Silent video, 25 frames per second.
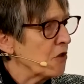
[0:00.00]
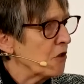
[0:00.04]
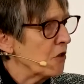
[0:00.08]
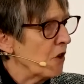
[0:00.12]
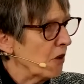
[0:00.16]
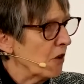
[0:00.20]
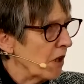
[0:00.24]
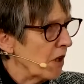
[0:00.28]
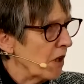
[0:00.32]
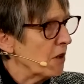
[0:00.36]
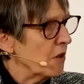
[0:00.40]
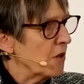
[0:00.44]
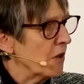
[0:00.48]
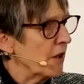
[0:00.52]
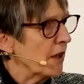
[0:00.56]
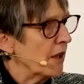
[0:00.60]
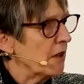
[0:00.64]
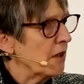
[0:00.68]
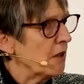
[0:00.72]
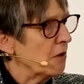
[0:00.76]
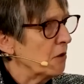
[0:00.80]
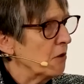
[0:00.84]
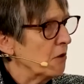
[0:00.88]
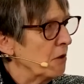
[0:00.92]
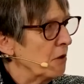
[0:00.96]
strongly
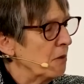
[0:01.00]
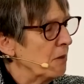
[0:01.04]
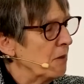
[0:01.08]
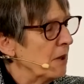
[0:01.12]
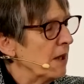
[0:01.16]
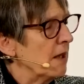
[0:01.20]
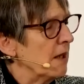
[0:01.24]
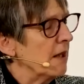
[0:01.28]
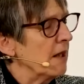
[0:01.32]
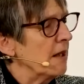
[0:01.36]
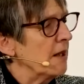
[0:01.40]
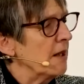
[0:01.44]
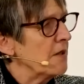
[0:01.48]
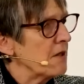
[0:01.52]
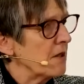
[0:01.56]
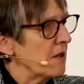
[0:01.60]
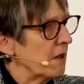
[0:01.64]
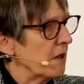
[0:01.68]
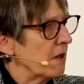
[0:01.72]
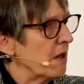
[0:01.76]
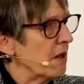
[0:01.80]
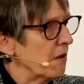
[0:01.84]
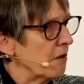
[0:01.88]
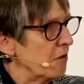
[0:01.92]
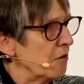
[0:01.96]
connected to the Middle
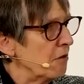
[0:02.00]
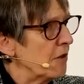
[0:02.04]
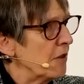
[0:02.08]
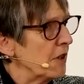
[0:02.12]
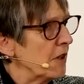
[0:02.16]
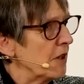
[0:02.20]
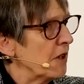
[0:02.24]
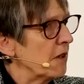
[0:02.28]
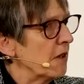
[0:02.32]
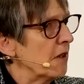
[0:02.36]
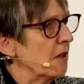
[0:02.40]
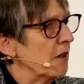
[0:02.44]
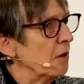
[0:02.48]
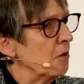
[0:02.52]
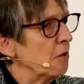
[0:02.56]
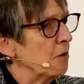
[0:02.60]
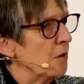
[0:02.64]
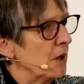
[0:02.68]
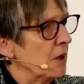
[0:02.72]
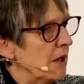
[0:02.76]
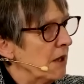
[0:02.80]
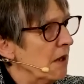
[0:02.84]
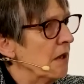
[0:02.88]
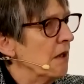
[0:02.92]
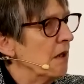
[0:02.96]
East conflict, and
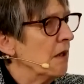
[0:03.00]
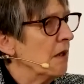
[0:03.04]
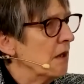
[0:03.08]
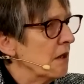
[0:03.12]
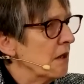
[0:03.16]
we